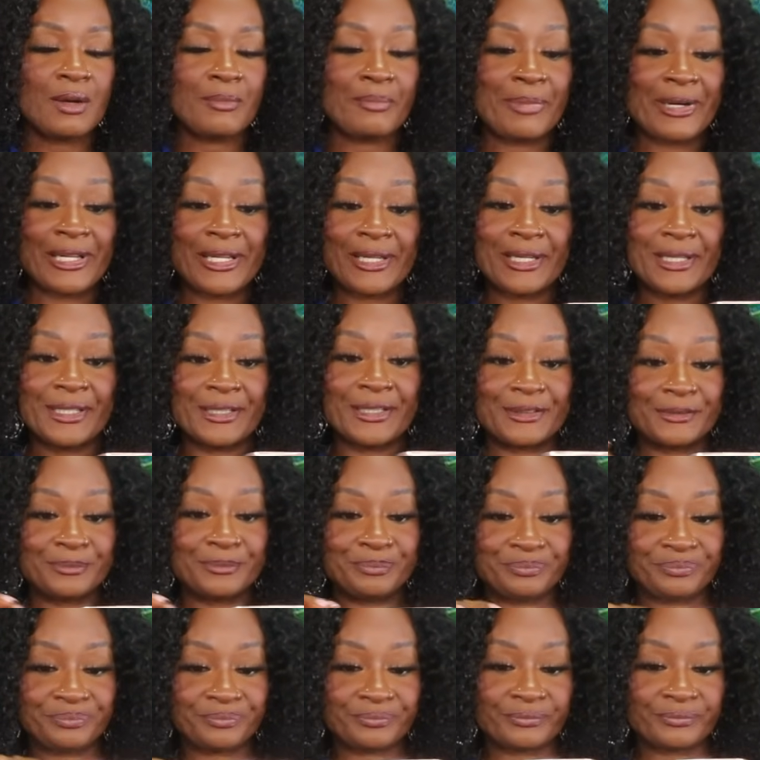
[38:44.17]
But, um,
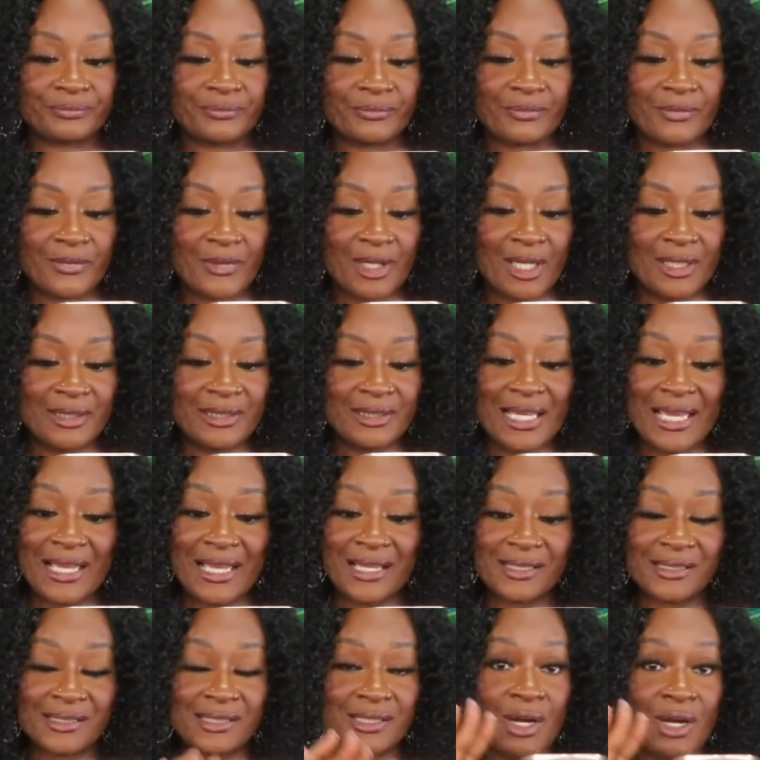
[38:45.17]

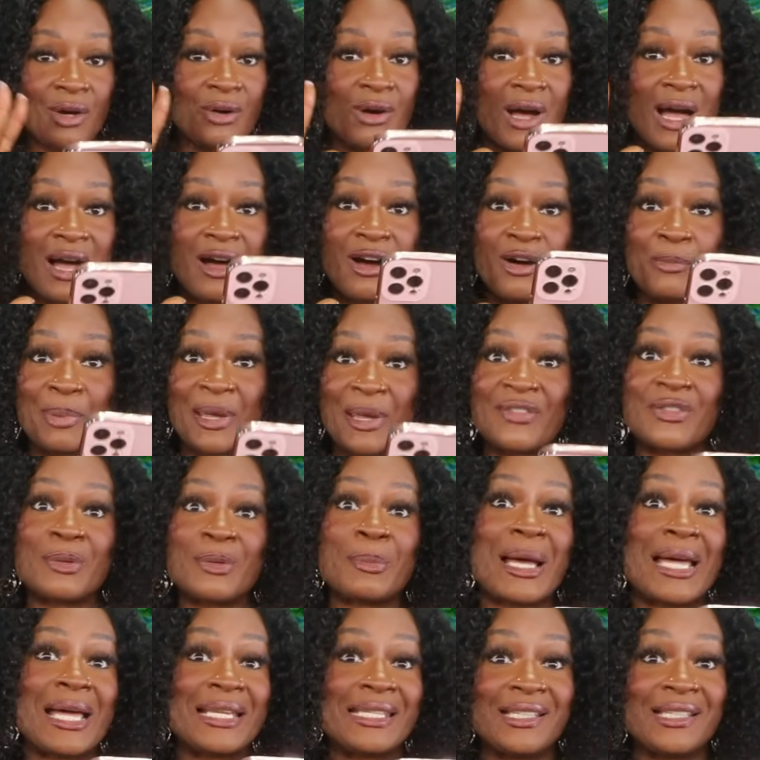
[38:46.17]
yeah, so I hope
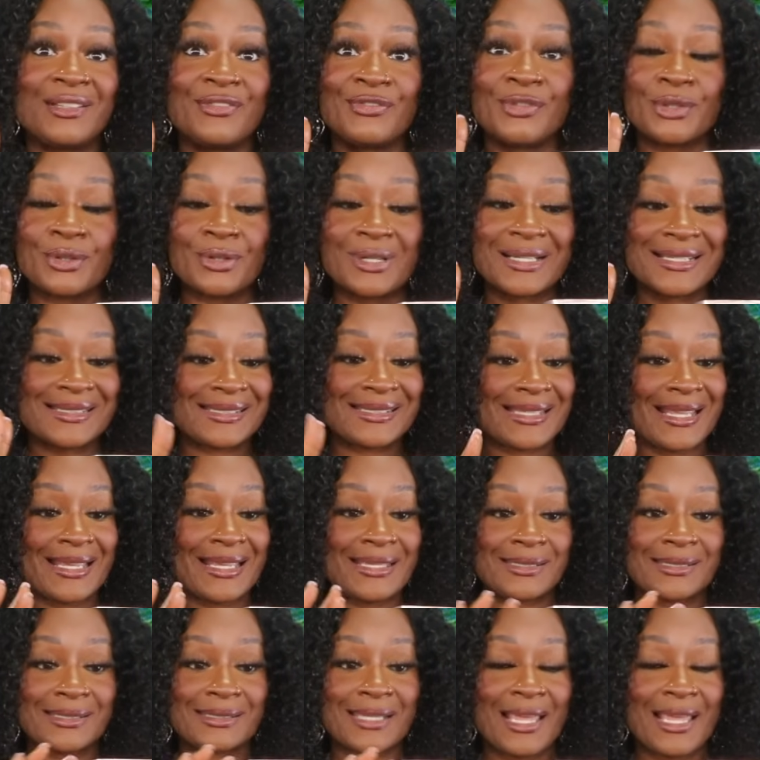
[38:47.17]
everybody in Florida
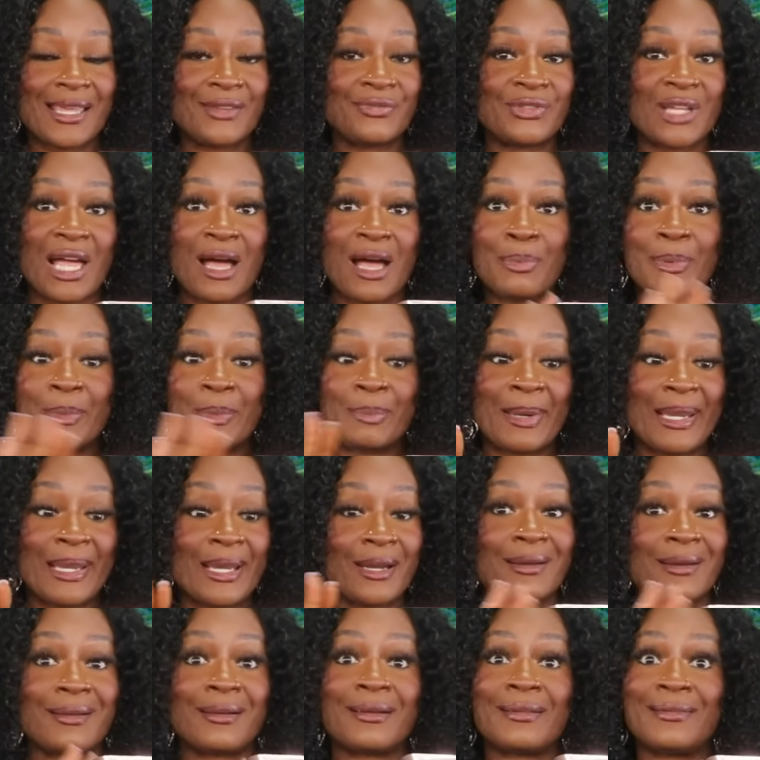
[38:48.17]
stays safe. Y'all
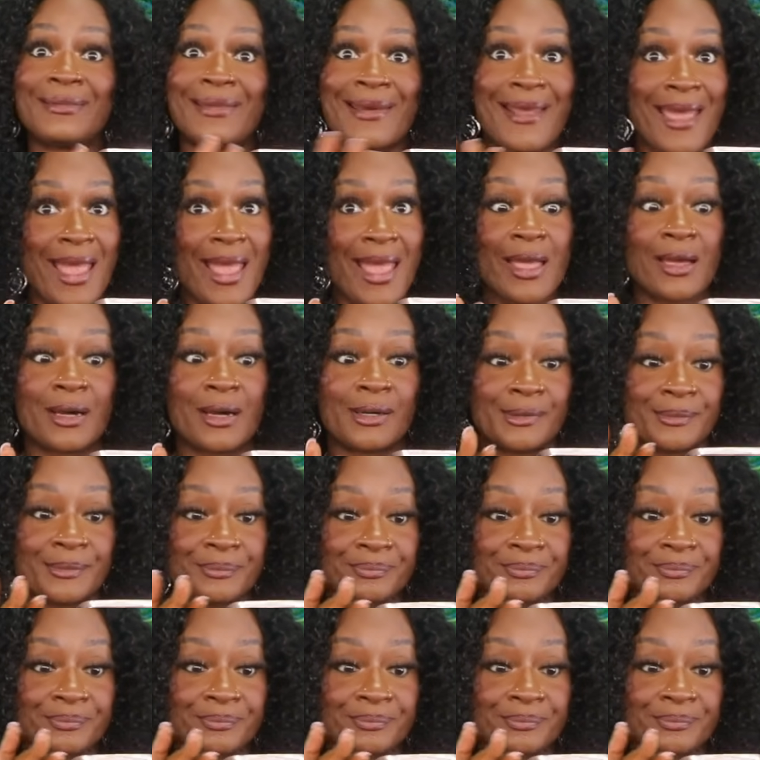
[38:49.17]
prepare now.